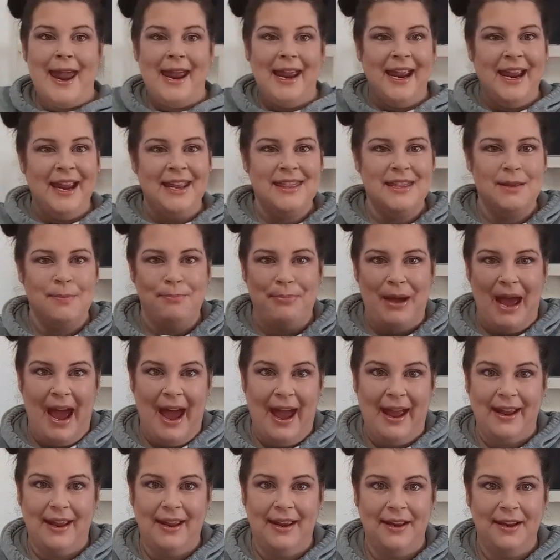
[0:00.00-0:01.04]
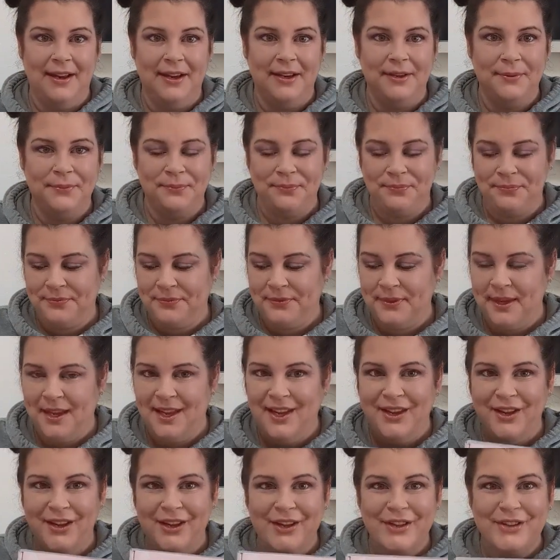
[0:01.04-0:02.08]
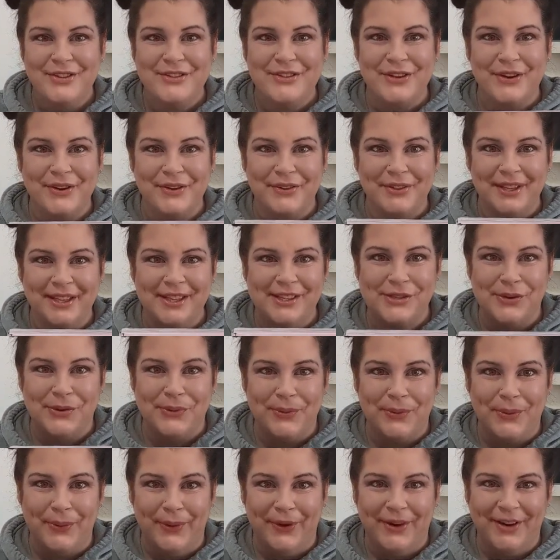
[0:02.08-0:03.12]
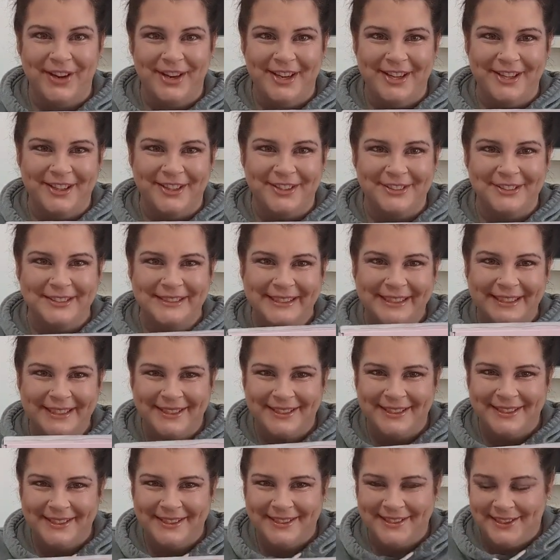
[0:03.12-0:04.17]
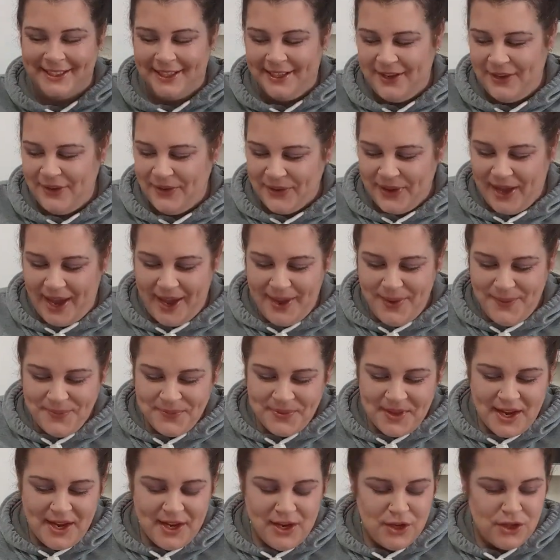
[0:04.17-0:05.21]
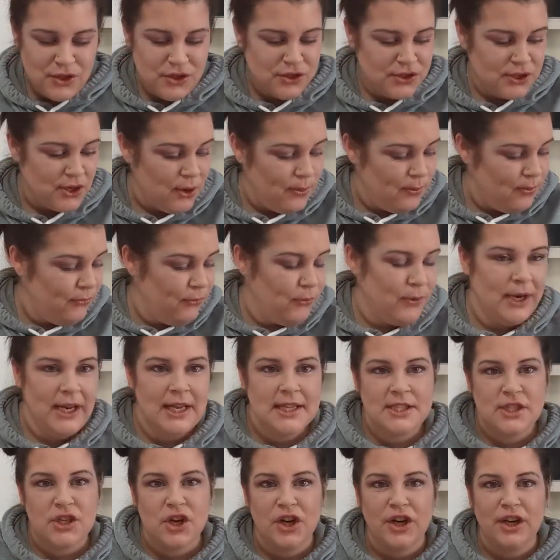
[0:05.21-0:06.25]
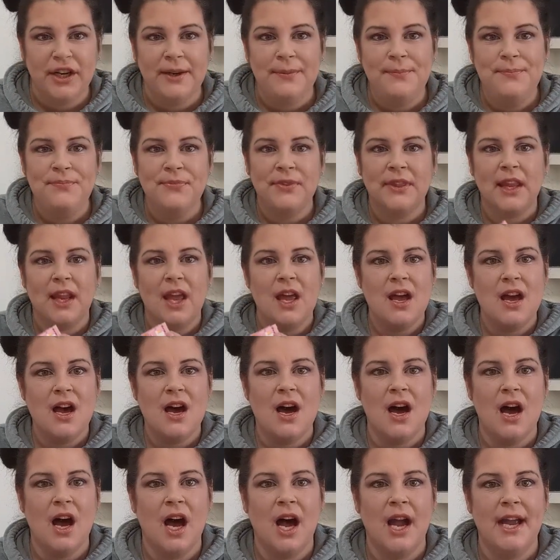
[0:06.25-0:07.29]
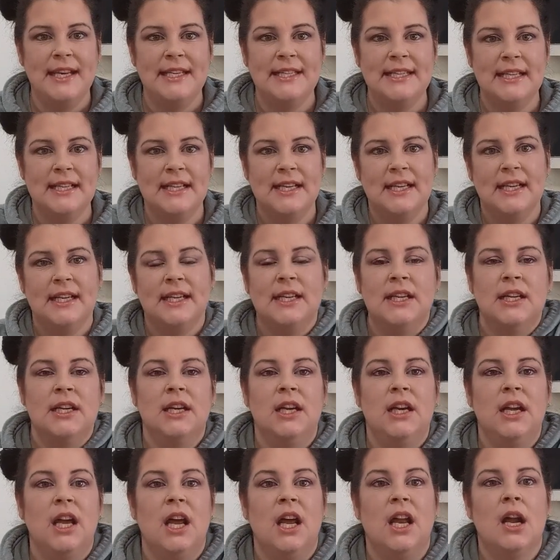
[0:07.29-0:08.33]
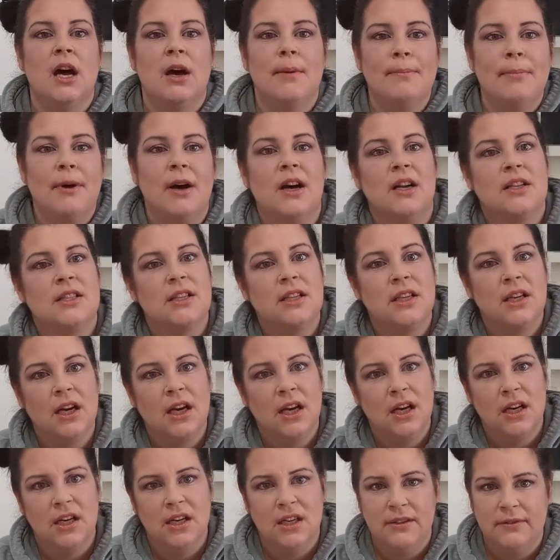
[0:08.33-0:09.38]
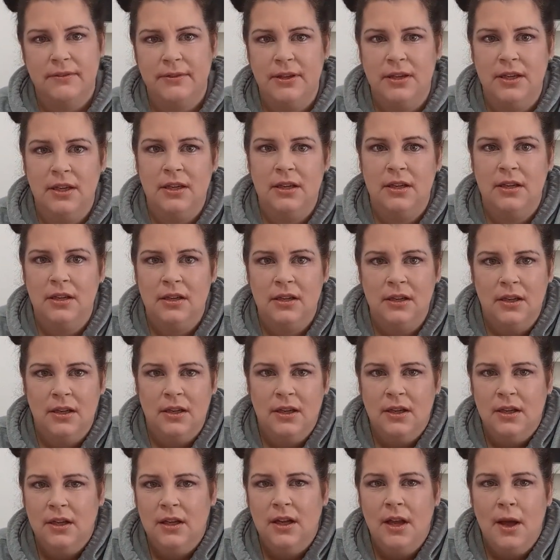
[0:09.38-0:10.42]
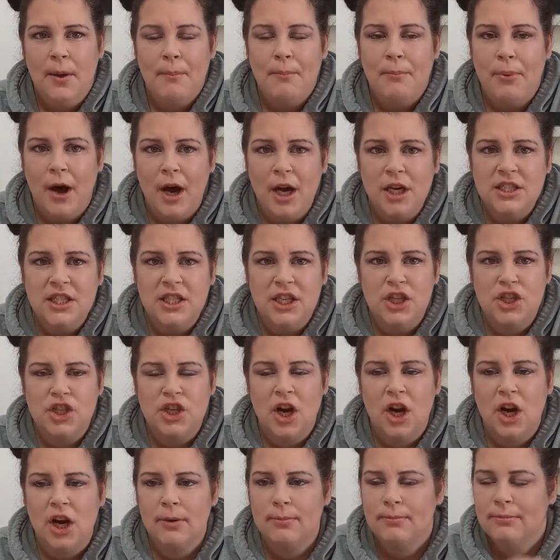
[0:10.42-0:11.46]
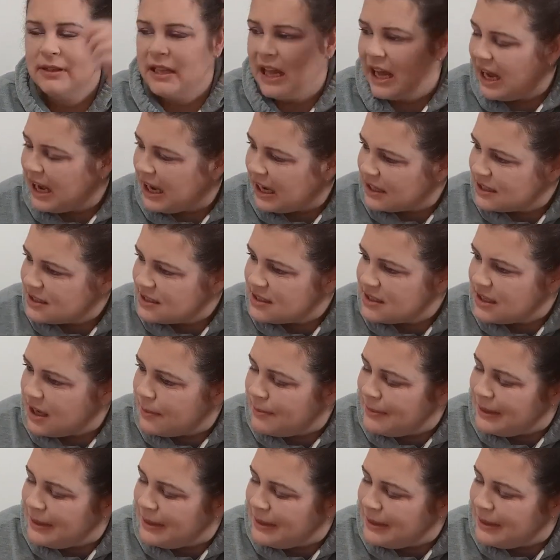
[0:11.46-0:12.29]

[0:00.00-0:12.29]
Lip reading: and the bag. So these are what we're going to do. Okay, so before we get started, I did an unboxing of BoxyCharm last.